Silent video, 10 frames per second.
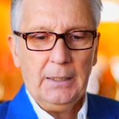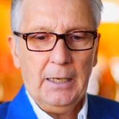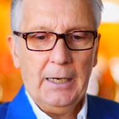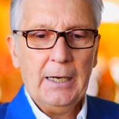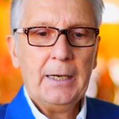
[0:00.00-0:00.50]

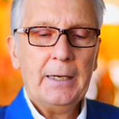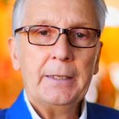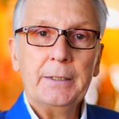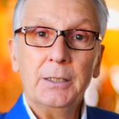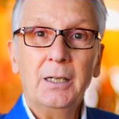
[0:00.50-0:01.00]

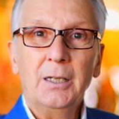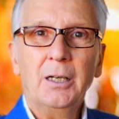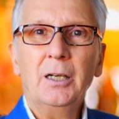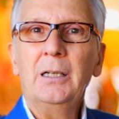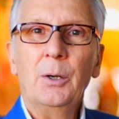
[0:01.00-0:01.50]

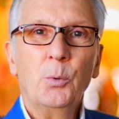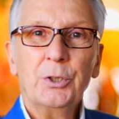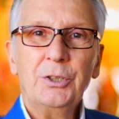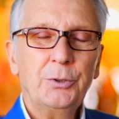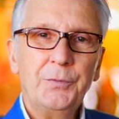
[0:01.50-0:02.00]
I
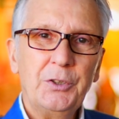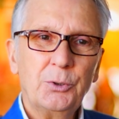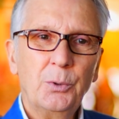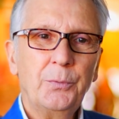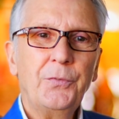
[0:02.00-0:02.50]
worked in the
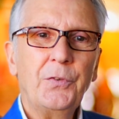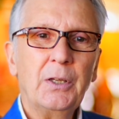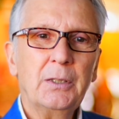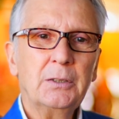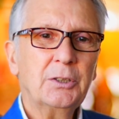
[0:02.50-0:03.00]
visual
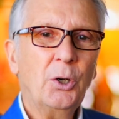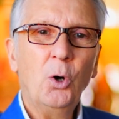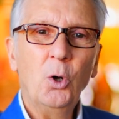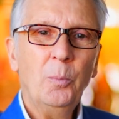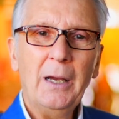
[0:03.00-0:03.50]
field
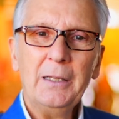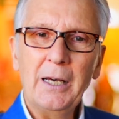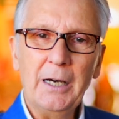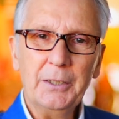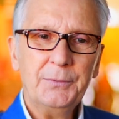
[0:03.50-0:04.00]
all my
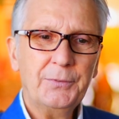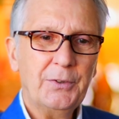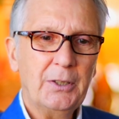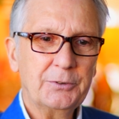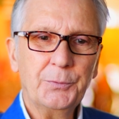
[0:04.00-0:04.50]
life
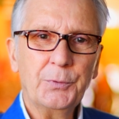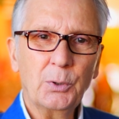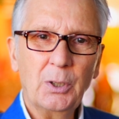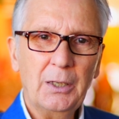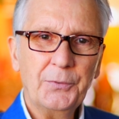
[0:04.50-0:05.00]
as a
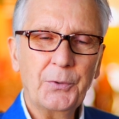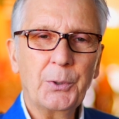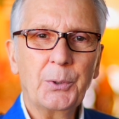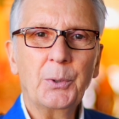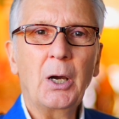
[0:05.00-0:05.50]

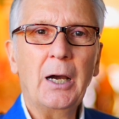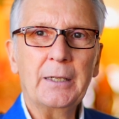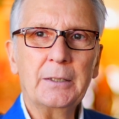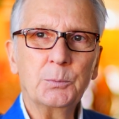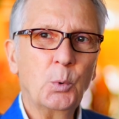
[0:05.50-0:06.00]
photographer.
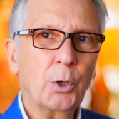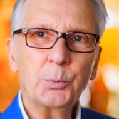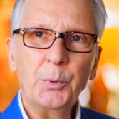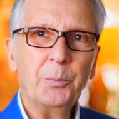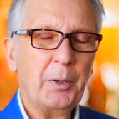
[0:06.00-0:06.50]
I
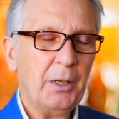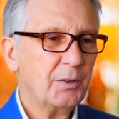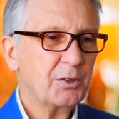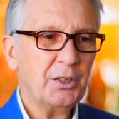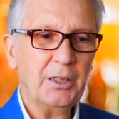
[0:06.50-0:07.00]
worked with
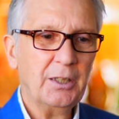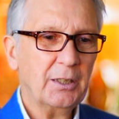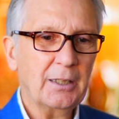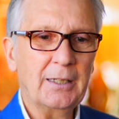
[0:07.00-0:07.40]
painting.